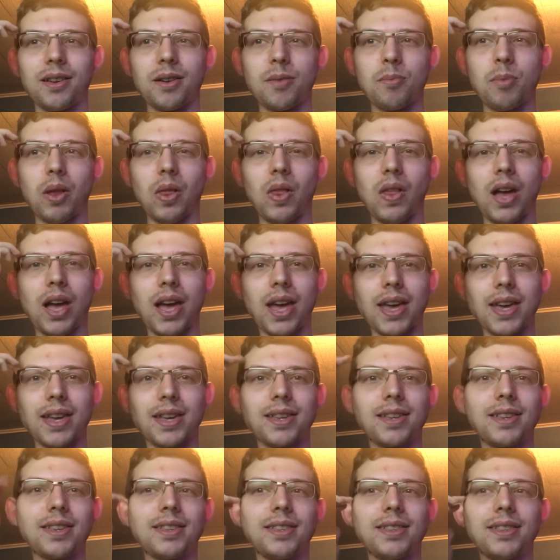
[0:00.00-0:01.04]
but like
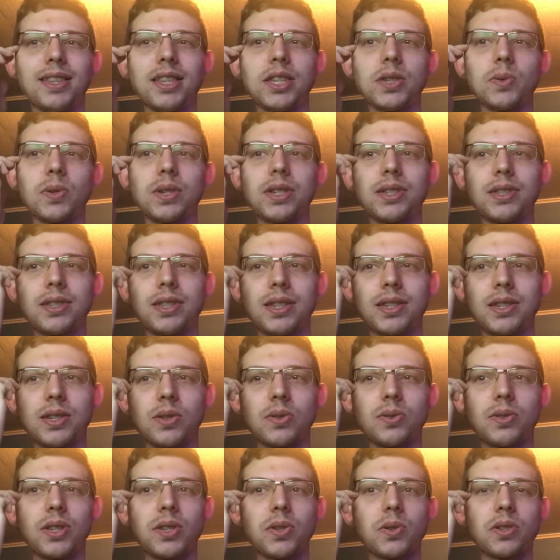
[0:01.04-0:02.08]
this was
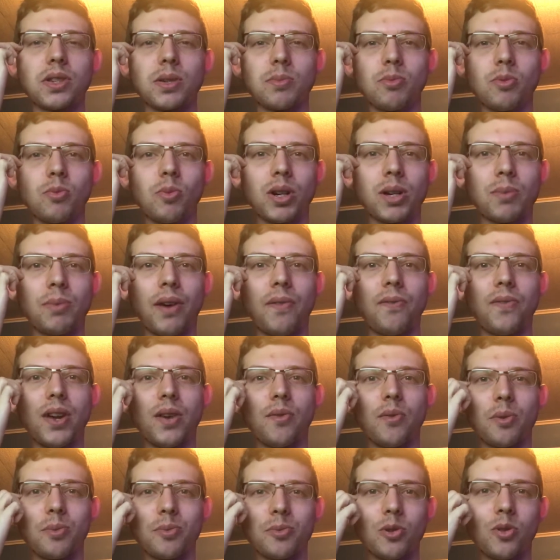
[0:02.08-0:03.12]
one of my
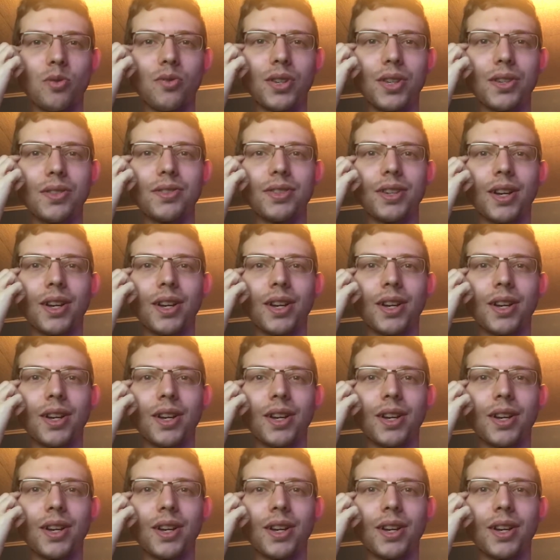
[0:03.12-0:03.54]
favorite movies